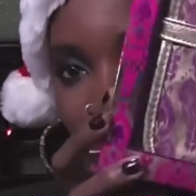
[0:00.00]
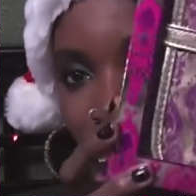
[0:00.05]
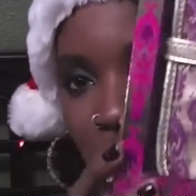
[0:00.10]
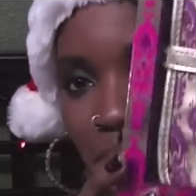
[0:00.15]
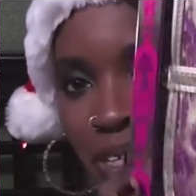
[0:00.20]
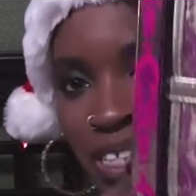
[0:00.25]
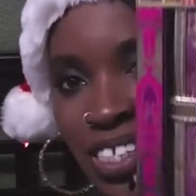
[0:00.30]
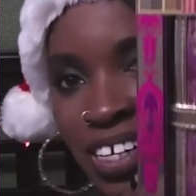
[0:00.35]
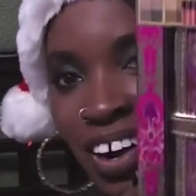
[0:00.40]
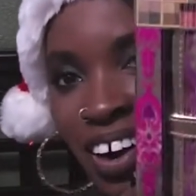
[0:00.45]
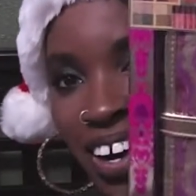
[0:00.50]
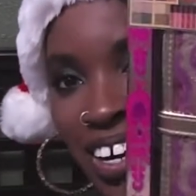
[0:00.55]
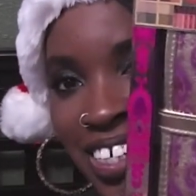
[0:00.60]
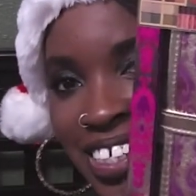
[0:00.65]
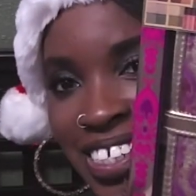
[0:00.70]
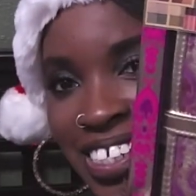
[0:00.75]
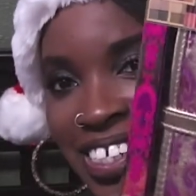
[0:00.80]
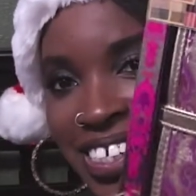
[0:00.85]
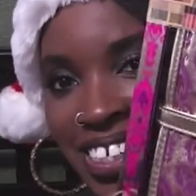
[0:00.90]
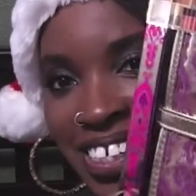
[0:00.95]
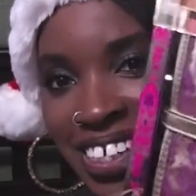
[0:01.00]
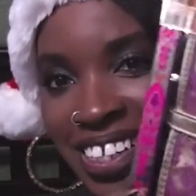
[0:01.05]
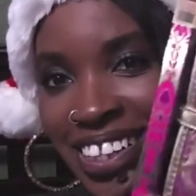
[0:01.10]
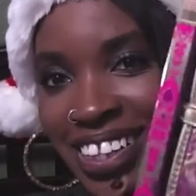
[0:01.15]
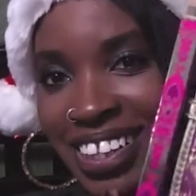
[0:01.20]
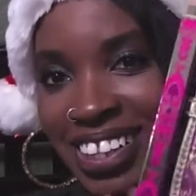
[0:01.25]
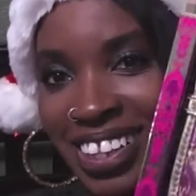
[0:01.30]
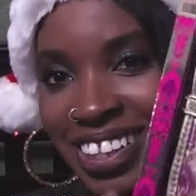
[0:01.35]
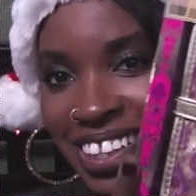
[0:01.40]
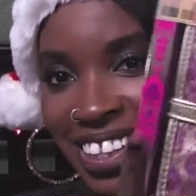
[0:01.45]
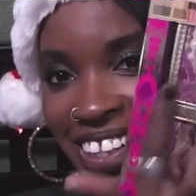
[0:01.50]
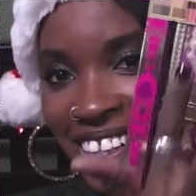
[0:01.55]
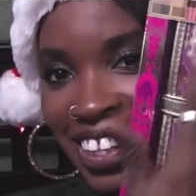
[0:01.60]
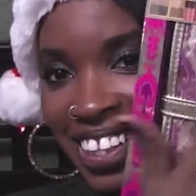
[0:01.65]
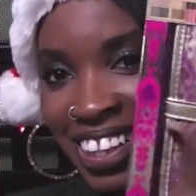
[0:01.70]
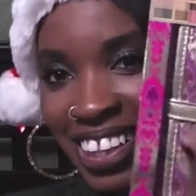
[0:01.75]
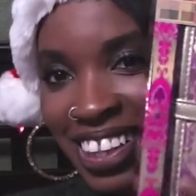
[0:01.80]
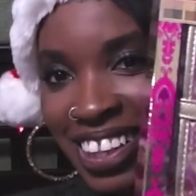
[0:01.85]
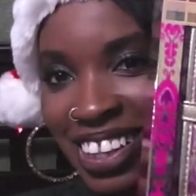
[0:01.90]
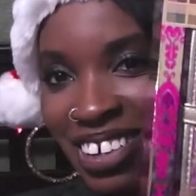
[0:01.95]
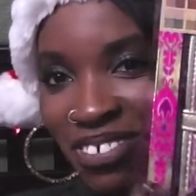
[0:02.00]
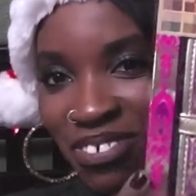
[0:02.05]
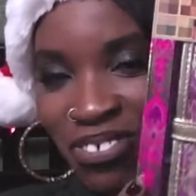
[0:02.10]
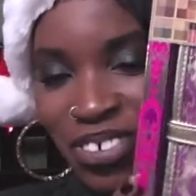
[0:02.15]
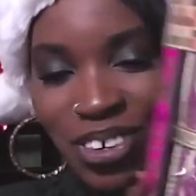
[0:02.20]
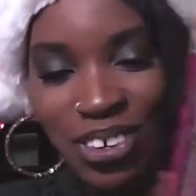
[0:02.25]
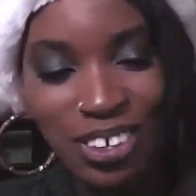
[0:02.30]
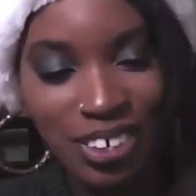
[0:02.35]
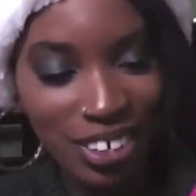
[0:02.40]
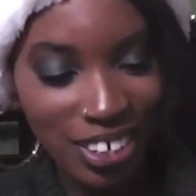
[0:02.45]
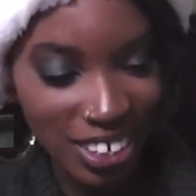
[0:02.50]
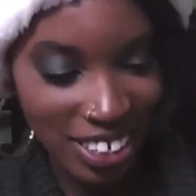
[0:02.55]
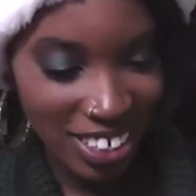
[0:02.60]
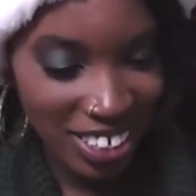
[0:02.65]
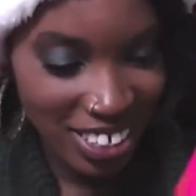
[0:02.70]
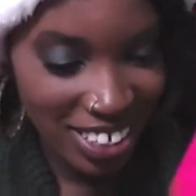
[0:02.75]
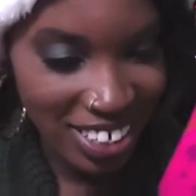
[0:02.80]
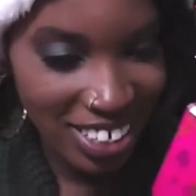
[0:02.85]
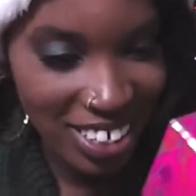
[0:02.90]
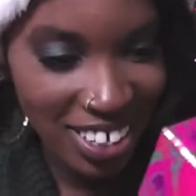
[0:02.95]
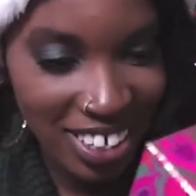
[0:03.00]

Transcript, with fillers: Away with Tarte. The full,